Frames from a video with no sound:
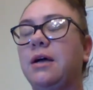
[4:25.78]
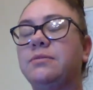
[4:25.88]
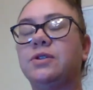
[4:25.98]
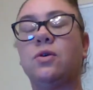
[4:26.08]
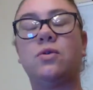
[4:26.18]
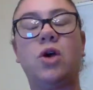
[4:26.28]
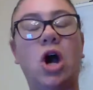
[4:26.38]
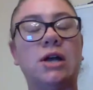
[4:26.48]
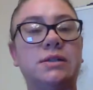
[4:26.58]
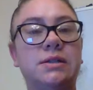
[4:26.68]
So
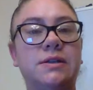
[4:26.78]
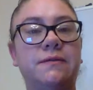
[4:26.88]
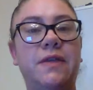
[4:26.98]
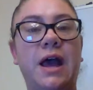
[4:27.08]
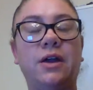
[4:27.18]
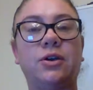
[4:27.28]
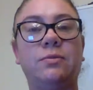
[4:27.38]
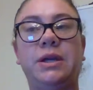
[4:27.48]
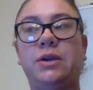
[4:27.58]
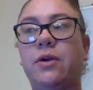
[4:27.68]
causes of that could
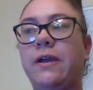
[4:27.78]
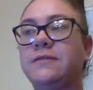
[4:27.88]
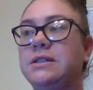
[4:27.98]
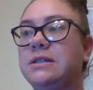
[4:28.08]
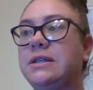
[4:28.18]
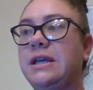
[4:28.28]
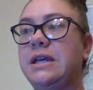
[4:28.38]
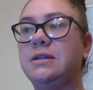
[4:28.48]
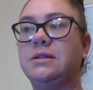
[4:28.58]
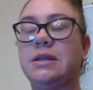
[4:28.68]
be Graves'
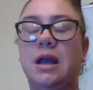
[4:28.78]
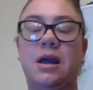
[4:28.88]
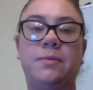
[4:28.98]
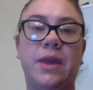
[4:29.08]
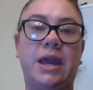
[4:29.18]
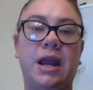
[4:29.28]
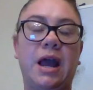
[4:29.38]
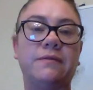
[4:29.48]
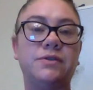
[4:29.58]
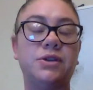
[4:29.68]
disease. They can
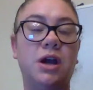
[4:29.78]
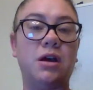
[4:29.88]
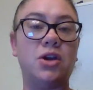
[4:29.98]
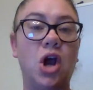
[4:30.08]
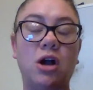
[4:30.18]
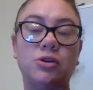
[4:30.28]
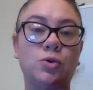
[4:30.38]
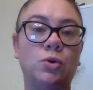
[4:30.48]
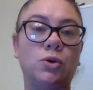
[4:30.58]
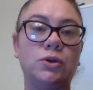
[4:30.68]
have
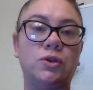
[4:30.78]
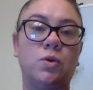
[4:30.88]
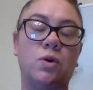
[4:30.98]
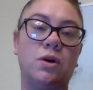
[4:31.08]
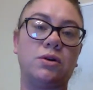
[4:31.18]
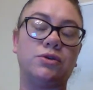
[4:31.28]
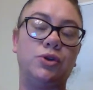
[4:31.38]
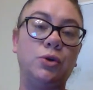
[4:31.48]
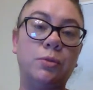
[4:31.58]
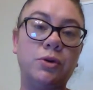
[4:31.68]
nodules or
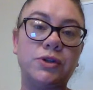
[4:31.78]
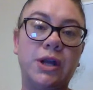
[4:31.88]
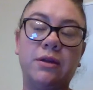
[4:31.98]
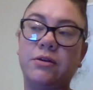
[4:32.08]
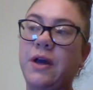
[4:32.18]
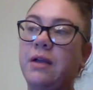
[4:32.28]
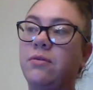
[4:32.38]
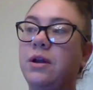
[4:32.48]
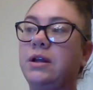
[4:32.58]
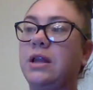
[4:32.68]
tumors on their
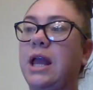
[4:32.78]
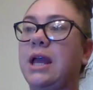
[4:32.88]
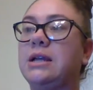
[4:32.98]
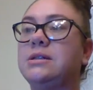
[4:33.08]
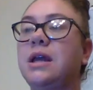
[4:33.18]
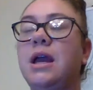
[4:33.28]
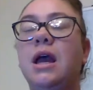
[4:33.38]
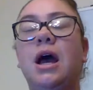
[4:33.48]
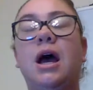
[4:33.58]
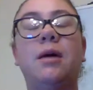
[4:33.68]
thyroid gland.
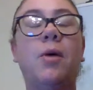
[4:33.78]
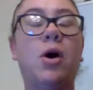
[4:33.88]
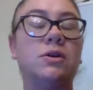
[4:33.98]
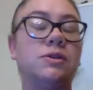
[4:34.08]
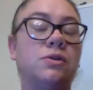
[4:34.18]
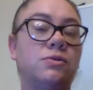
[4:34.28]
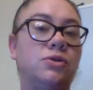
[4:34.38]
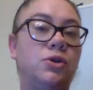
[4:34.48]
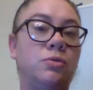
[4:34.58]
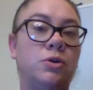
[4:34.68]
Also
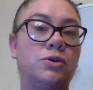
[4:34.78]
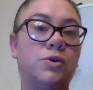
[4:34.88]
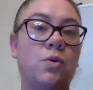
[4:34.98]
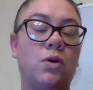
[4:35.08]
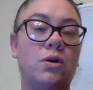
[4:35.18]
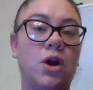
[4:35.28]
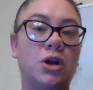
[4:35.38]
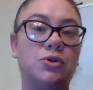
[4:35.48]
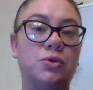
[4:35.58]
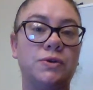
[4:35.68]
tumors or
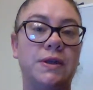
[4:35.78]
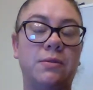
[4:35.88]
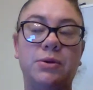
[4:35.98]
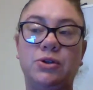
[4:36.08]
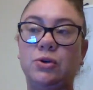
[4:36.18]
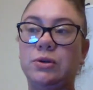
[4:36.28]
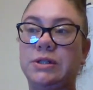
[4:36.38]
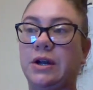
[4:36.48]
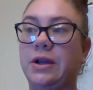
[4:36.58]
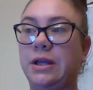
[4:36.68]
nodules in the
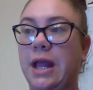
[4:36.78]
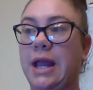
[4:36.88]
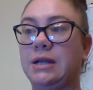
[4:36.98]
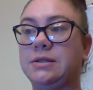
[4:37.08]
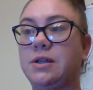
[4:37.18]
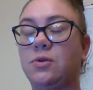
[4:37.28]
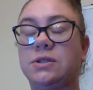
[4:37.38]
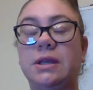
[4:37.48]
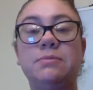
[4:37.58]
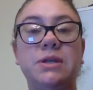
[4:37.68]
pituitary gland. So
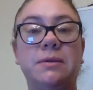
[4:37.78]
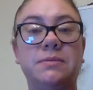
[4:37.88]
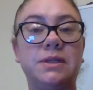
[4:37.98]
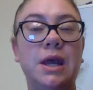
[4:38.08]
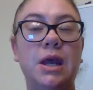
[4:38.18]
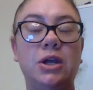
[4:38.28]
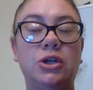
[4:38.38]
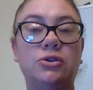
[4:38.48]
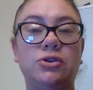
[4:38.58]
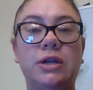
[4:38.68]
symptoms,
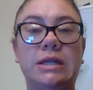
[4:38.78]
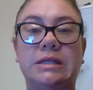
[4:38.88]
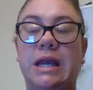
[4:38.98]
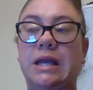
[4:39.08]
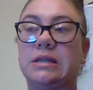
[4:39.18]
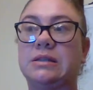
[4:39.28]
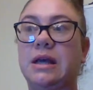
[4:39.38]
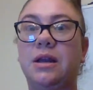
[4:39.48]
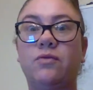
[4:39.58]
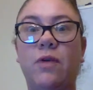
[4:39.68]
usually it's like a
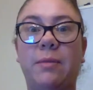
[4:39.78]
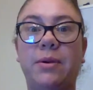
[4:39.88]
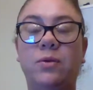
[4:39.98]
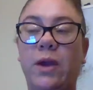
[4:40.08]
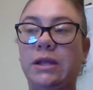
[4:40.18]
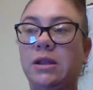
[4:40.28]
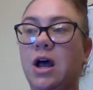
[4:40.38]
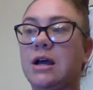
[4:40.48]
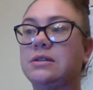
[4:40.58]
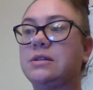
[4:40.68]
sudden rapid weight
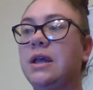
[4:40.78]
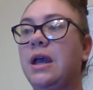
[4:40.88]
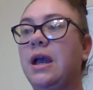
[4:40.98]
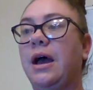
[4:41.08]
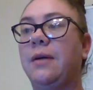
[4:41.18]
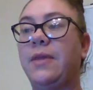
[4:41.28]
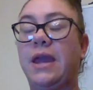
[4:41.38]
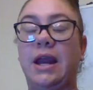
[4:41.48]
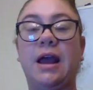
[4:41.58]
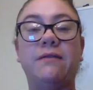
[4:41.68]
loss. They
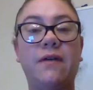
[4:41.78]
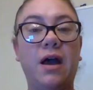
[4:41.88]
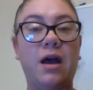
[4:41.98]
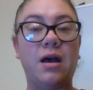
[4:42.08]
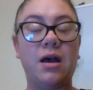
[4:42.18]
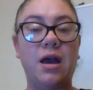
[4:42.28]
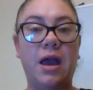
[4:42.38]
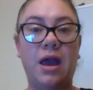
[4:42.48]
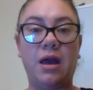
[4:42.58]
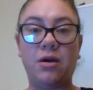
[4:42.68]
can have
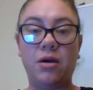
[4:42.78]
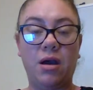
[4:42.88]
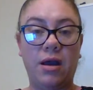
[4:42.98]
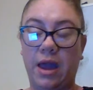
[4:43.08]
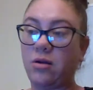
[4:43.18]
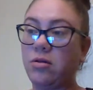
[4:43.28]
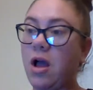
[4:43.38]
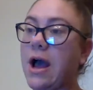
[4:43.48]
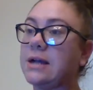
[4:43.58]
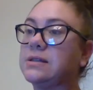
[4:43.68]
hair
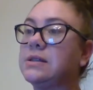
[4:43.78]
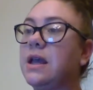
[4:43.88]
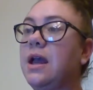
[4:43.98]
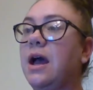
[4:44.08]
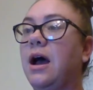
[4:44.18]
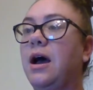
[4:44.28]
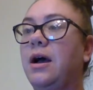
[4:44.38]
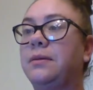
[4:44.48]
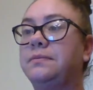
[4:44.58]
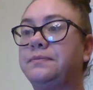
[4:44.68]
loss,
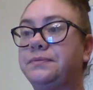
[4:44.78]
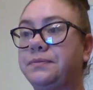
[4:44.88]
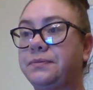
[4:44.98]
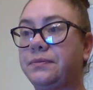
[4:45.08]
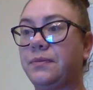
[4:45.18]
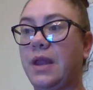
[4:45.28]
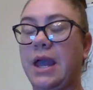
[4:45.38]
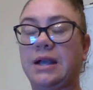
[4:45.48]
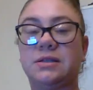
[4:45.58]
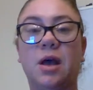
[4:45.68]

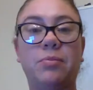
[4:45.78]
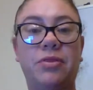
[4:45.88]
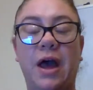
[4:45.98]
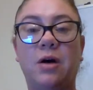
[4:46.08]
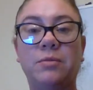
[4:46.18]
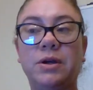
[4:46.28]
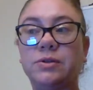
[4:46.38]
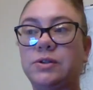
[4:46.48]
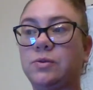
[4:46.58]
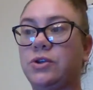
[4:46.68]

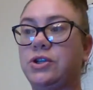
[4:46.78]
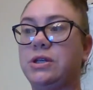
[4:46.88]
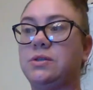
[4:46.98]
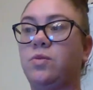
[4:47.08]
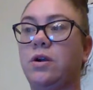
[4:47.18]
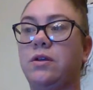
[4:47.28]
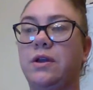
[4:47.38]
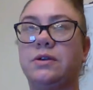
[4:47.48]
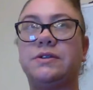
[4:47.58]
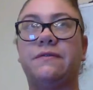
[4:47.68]
exophthalmos, which is where
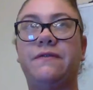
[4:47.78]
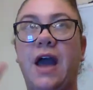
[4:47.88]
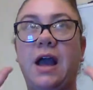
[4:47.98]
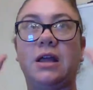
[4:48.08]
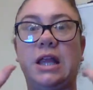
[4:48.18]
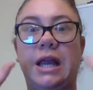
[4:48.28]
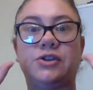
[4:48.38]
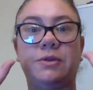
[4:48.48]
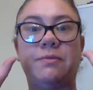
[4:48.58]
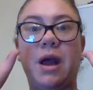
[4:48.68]
there's a fat
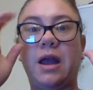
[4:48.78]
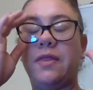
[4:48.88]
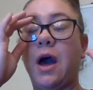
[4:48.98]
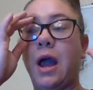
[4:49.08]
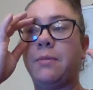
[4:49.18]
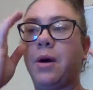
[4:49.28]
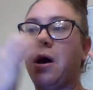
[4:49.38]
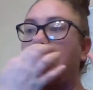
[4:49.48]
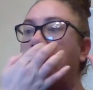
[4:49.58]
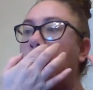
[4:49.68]
collection behind the
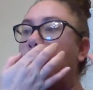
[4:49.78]
eyeball,